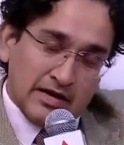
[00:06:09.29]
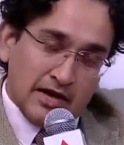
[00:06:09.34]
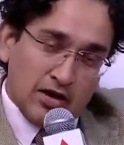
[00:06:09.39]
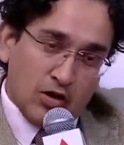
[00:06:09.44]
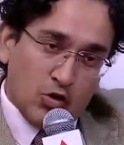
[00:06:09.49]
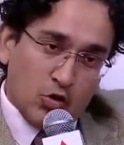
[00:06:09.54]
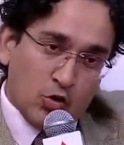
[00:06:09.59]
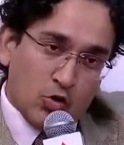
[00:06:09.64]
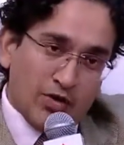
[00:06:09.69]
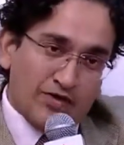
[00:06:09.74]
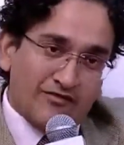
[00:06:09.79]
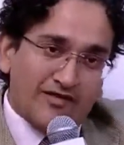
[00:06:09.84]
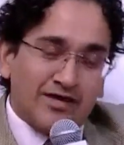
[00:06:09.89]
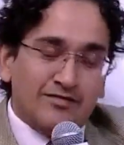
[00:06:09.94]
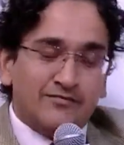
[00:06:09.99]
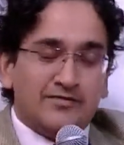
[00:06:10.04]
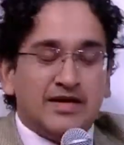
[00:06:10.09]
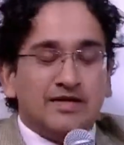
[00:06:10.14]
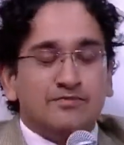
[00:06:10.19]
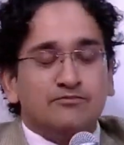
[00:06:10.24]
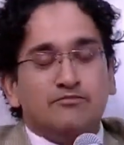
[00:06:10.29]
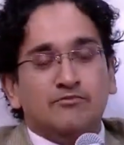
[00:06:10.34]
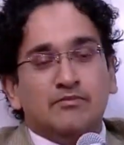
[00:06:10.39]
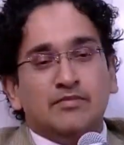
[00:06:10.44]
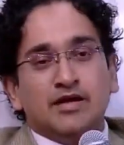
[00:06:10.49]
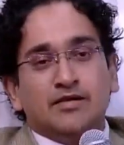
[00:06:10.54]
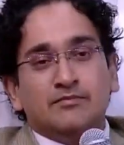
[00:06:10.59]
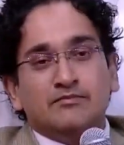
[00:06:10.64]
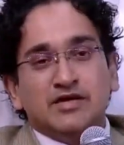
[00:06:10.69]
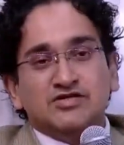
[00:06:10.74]
An
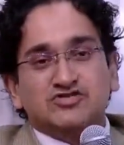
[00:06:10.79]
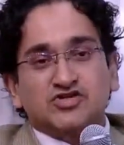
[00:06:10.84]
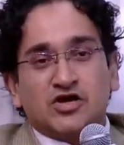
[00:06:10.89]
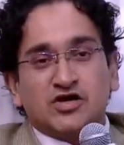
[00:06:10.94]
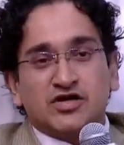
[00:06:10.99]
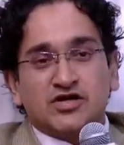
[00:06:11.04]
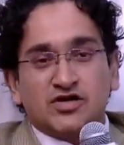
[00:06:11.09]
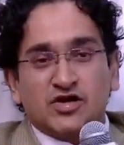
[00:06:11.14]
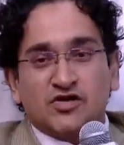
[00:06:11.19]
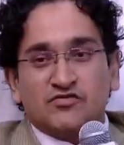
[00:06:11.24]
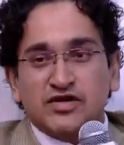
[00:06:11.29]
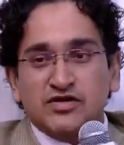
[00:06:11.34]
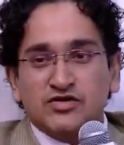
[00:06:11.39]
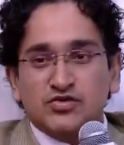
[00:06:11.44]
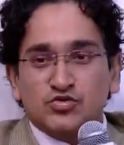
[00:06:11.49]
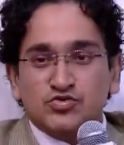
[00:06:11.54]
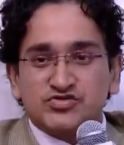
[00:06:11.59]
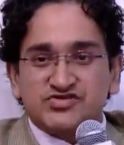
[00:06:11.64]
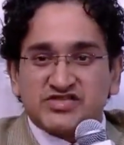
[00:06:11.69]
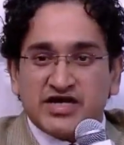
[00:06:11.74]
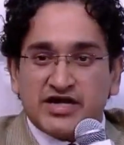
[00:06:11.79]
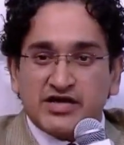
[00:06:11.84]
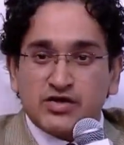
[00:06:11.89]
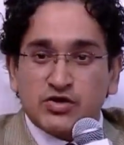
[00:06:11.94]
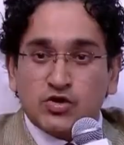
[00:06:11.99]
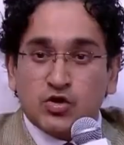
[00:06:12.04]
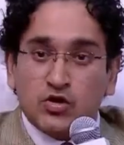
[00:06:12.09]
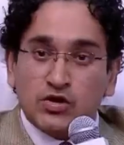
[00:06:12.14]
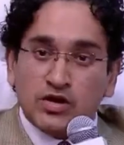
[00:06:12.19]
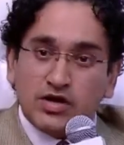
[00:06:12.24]
overwhelming majority of Hindus said
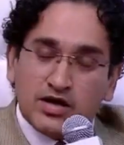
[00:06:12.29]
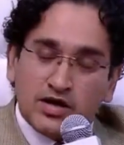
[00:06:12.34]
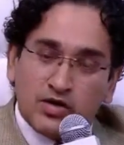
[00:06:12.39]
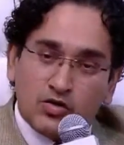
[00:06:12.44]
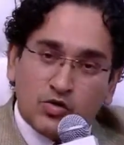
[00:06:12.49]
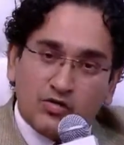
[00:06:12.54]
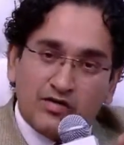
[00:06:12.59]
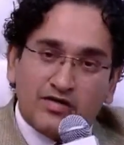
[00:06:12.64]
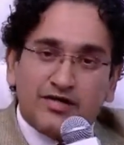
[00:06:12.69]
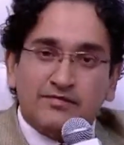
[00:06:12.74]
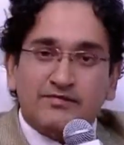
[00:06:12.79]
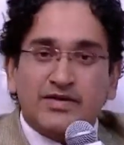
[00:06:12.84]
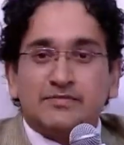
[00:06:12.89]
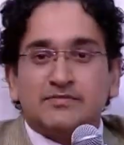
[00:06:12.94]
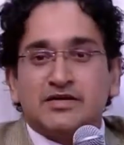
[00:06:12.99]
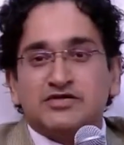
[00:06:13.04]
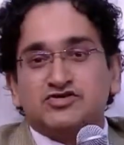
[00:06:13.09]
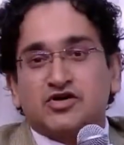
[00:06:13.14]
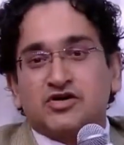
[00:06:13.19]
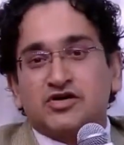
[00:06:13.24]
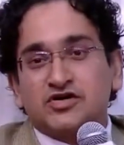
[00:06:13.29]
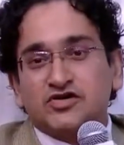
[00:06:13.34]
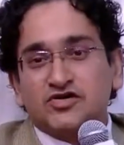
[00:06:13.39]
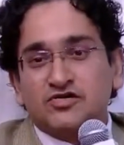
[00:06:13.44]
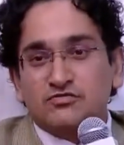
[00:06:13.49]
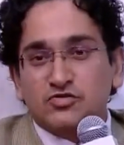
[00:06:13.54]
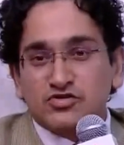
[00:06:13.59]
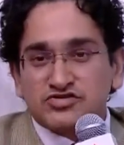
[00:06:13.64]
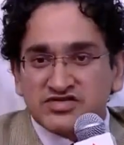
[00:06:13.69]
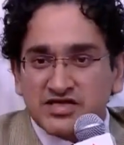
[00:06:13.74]
no. An overwhelming majority
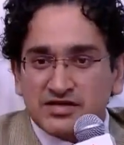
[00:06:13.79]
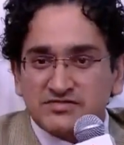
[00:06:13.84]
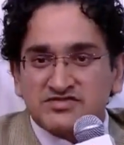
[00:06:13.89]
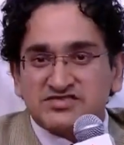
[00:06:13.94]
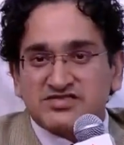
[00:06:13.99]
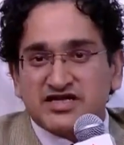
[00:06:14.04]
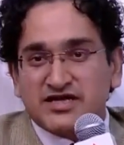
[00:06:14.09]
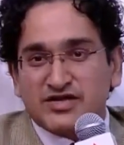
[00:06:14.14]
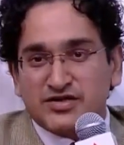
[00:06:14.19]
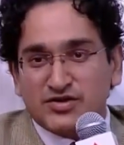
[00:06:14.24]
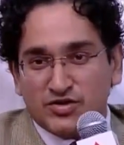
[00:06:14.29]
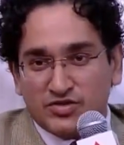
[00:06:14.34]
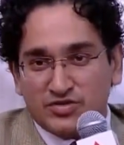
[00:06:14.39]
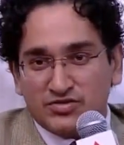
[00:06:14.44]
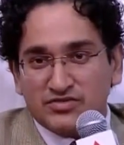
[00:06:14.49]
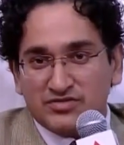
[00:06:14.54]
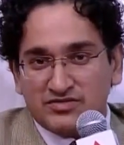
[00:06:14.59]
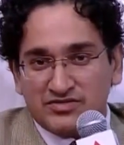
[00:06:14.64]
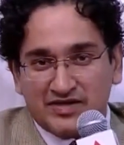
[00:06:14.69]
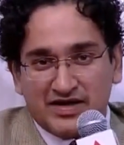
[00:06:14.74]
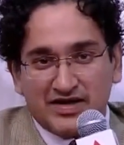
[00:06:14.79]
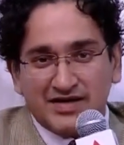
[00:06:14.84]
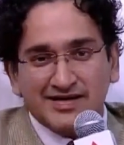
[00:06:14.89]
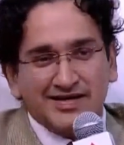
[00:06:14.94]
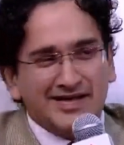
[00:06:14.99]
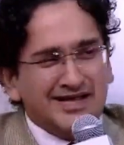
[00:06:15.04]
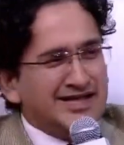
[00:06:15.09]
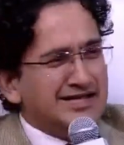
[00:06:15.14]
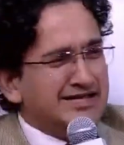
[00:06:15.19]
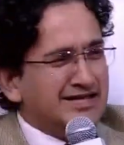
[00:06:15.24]
of Muslims said no, right?
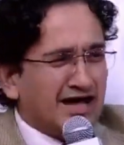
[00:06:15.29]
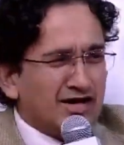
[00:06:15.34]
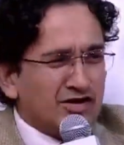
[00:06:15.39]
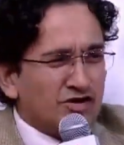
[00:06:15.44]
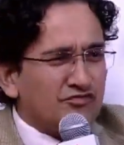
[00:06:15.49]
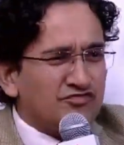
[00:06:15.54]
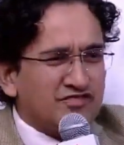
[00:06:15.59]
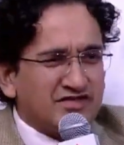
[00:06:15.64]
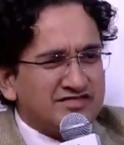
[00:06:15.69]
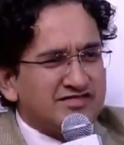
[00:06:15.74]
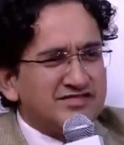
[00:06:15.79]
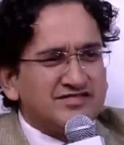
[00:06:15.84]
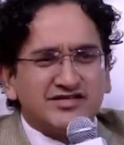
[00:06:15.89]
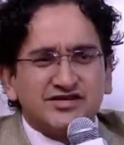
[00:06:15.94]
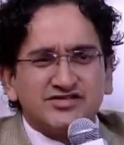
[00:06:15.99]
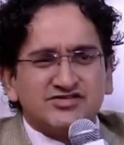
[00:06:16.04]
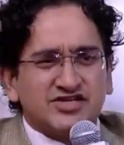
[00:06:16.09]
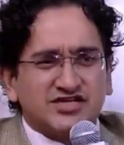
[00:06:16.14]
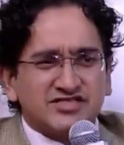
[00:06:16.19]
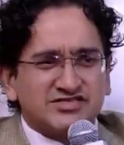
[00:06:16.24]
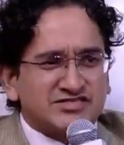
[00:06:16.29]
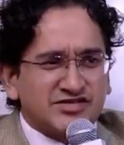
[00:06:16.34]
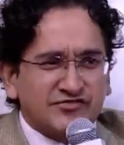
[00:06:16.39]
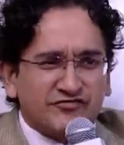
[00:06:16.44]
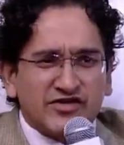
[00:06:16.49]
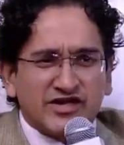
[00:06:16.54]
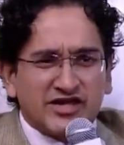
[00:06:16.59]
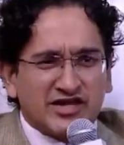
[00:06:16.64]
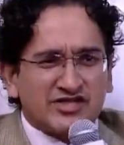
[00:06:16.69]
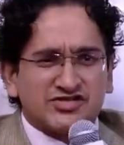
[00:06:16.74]
None of this is a
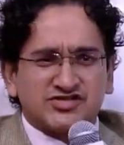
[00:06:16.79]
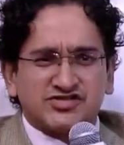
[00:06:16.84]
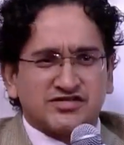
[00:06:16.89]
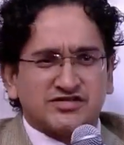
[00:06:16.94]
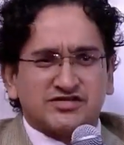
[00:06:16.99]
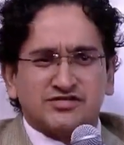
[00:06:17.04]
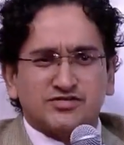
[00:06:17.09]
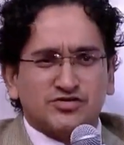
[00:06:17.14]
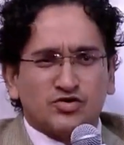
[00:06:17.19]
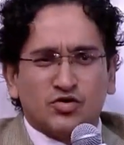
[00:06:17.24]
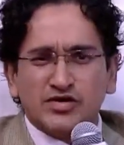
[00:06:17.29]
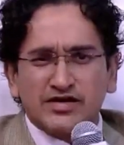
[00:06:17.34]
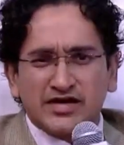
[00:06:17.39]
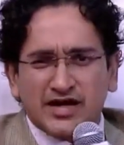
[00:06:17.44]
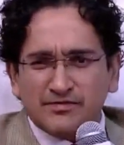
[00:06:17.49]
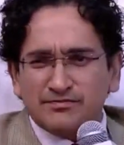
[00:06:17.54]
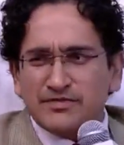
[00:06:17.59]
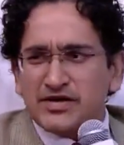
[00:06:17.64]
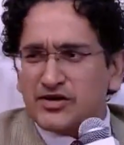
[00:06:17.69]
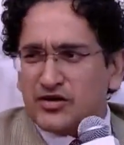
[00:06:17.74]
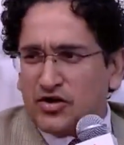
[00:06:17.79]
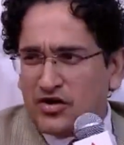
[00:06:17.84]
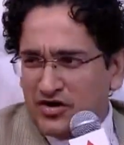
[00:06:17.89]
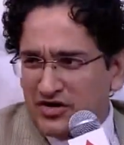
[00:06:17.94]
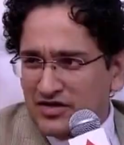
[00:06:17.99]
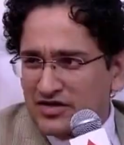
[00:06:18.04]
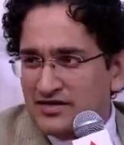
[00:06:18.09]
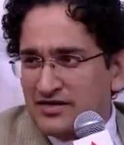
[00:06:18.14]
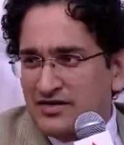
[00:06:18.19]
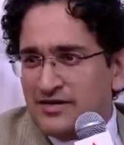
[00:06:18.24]
justification. Don't get me
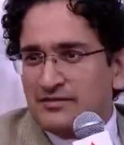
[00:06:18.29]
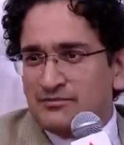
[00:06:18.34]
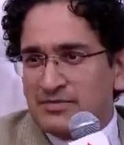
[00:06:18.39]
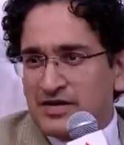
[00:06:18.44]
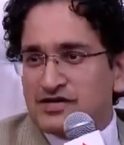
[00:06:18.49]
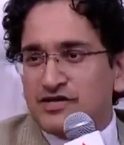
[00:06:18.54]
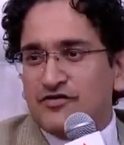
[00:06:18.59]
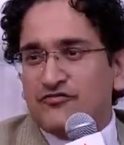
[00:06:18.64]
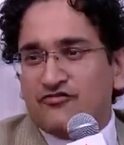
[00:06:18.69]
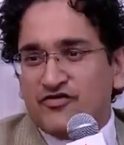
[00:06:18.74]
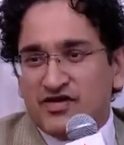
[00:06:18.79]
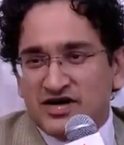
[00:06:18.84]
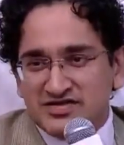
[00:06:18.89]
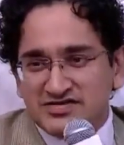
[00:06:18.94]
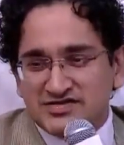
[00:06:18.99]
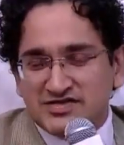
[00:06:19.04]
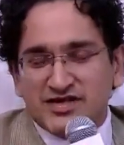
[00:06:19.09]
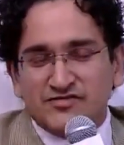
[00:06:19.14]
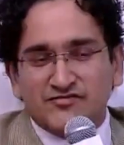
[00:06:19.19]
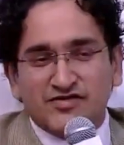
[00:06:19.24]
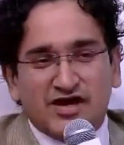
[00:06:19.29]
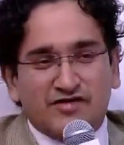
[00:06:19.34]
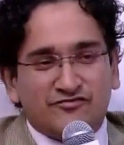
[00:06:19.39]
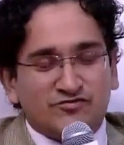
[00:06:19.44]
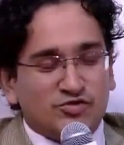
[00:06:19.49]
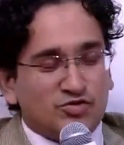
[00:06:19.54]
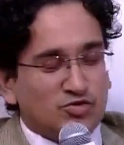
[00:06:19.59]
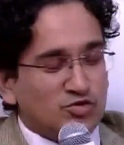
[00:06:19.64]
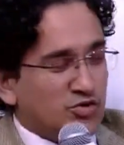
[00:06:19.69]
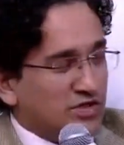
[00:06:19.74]
wrong. But the first thing we have
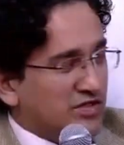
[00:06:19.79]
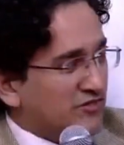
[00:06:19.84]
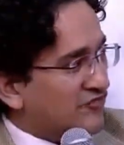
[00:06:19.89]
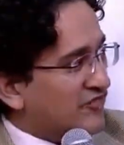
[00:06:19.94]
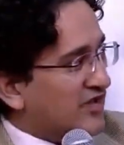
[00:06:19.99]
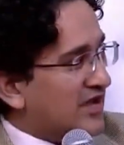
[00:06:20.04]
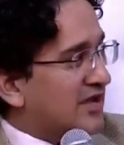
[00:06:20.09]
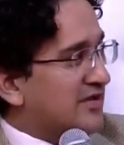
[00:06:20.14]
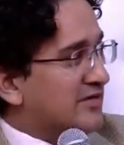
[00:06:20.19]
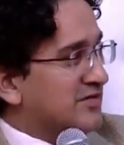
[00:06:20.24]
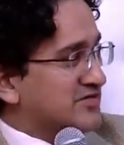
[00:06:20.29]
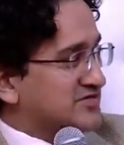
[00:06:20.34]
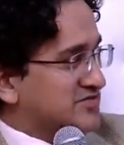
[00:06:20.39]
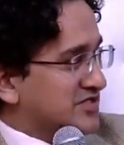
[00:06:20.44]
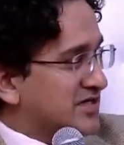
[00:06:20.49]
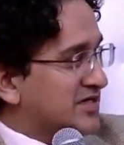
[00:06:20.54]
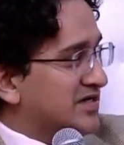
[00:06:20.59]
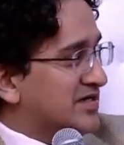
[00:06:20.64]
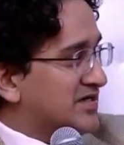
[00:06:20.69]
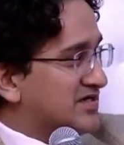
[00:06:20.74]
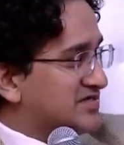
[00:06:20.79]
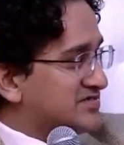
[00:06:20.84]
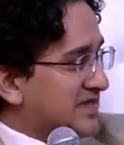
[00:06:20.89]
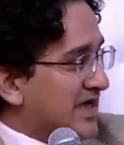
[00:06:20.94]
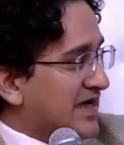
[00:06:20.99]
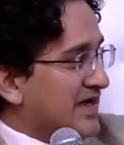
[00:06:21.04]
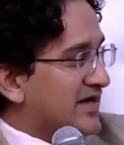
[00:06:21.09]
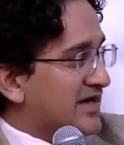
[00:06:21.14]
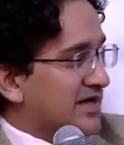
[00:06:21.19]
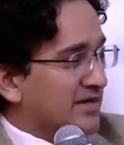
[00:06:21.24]
to do if we are journalists,
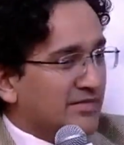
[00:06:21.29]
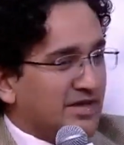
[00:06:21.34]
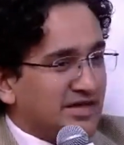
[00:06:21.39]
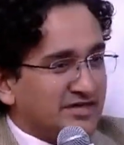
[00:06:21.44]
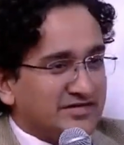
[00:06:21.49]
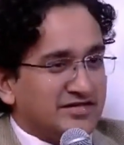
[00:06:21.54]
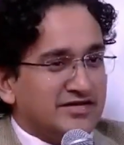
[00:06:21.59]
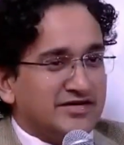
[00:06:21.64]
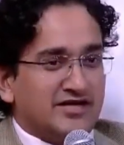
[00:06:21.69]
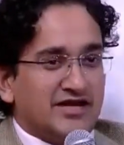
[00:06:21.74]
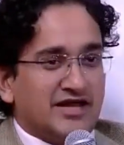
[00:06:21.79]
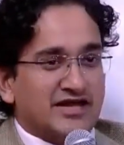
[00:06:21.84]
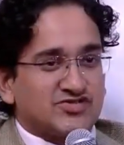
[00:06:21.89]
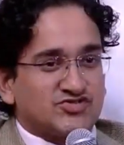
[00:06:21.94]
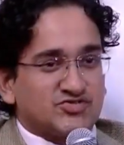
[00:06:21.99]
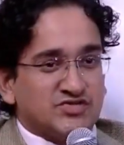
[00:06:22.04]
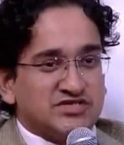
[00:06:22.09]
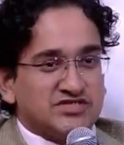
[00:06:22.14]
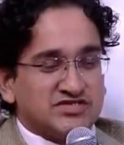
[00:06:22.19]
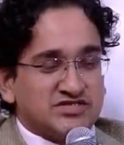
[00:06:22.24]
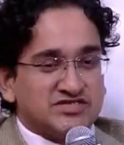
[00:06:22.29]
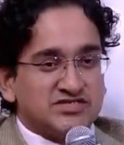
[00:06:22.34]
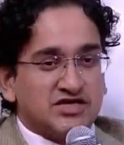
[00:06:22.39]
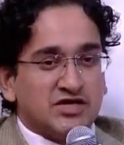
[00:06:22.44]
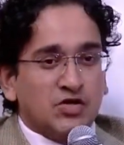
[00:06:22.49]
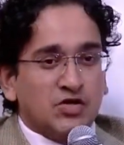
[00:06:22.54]
academics, intellectuals is,